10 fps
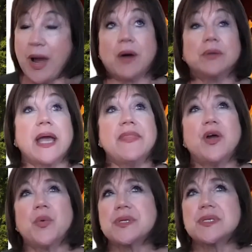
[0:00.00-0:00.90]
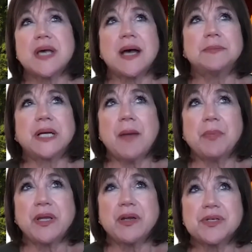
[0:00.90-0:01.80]
Wow. And there was um, a couple
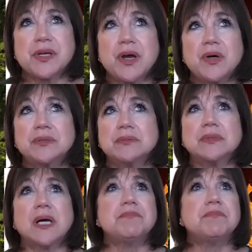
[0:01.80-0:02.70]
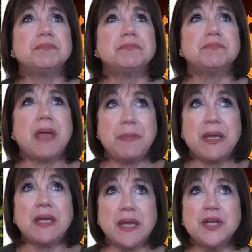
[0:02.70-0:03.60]
of years ago, maybe
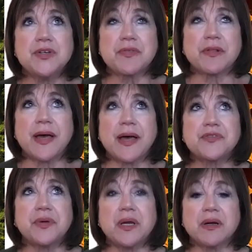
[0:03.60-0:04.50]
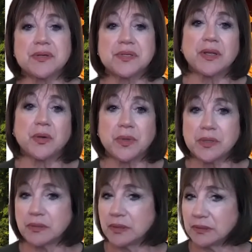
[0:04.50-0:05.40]
each of the last few years, there
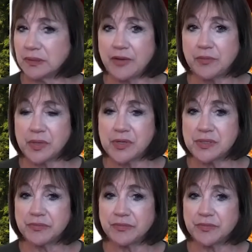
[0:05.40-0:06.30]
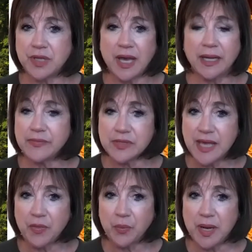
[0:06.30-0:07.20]
were a lot of birds dying in the
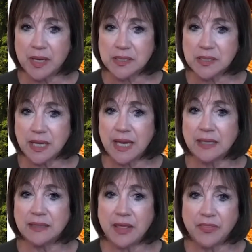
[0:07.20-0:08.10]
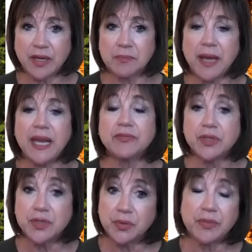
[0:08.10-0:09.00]
Southwest, and they yes. might have to
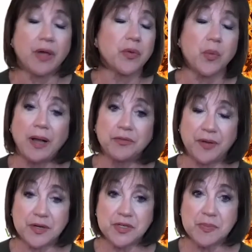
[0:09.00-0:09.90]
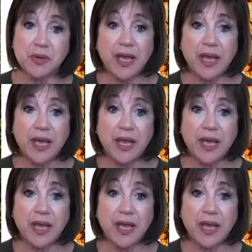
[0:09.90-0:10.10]
do with all the wildfire smoke.